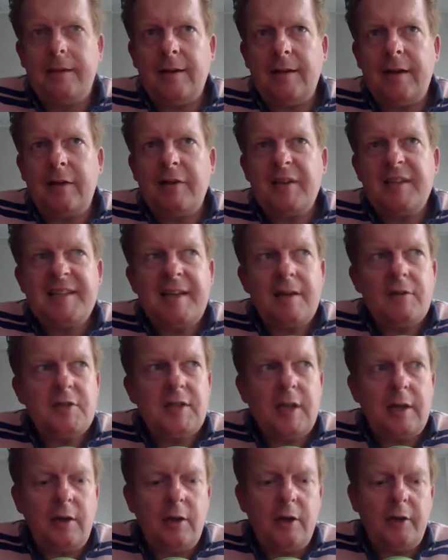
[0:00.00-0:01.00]
Now, this sounds
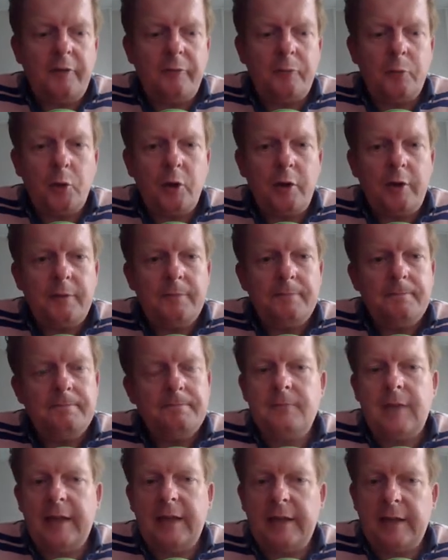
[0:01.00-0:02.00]
like a lot of work,
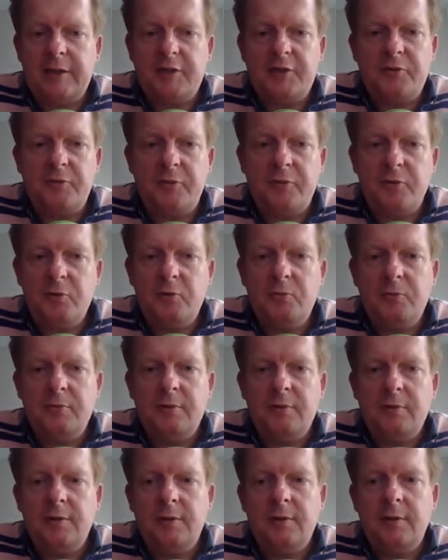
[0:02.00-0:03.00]
and that's true.
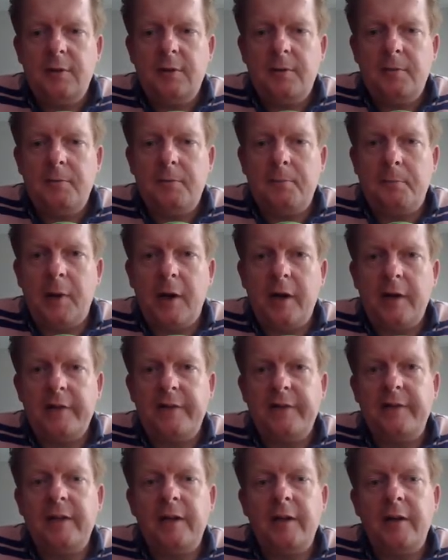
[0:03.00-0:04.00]

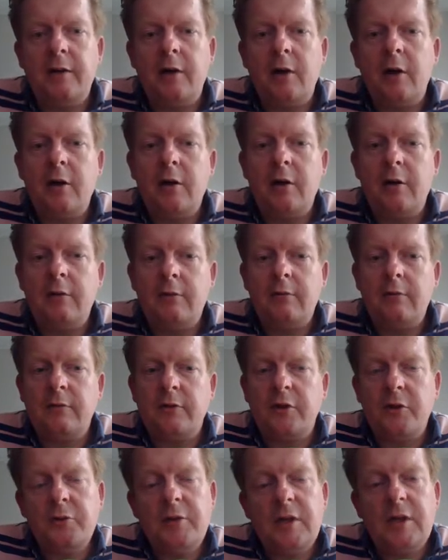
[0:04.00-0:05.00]
But
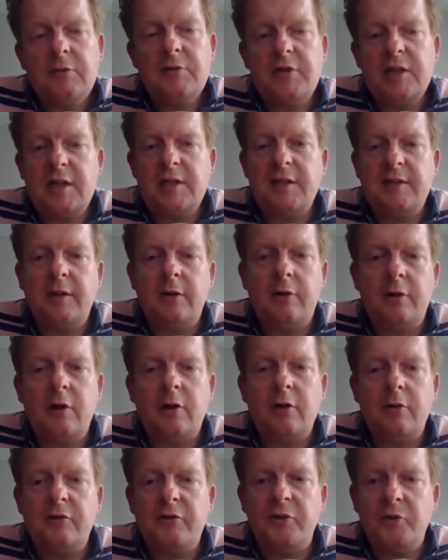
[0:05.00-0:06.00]
the good news is there
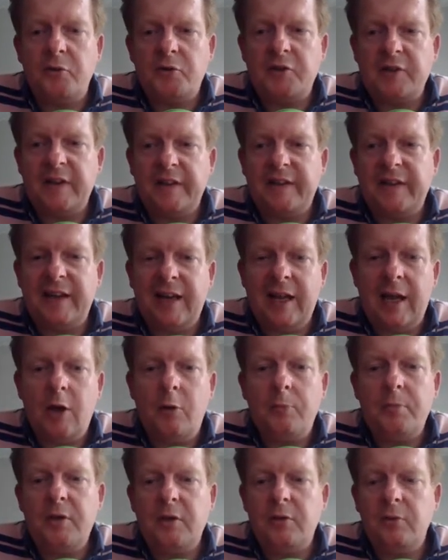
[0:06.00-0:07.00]
are tools that can
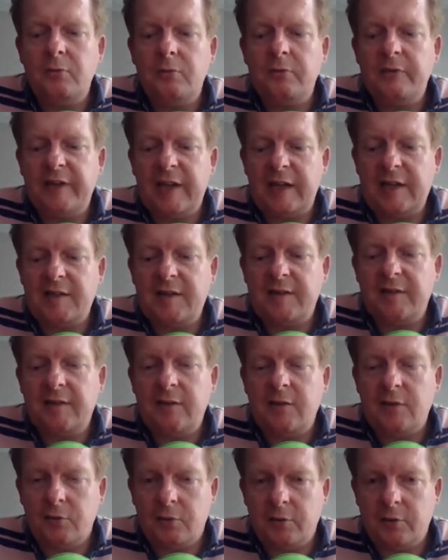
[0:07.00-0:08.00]
help you test
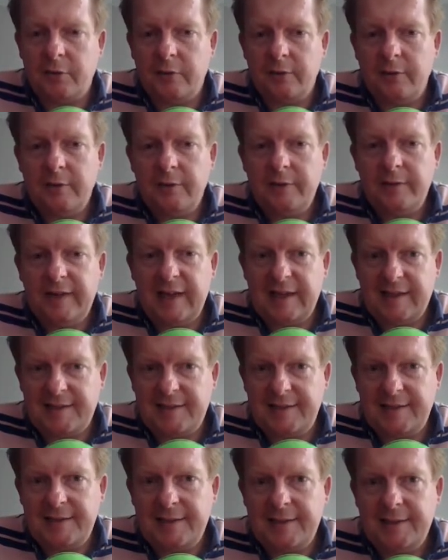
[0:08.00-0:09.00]
your
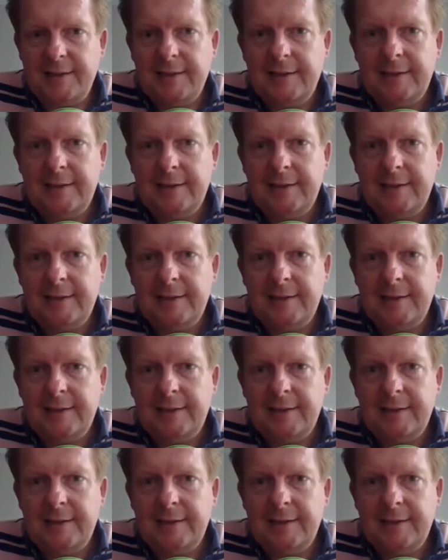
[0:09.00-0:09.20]
tests.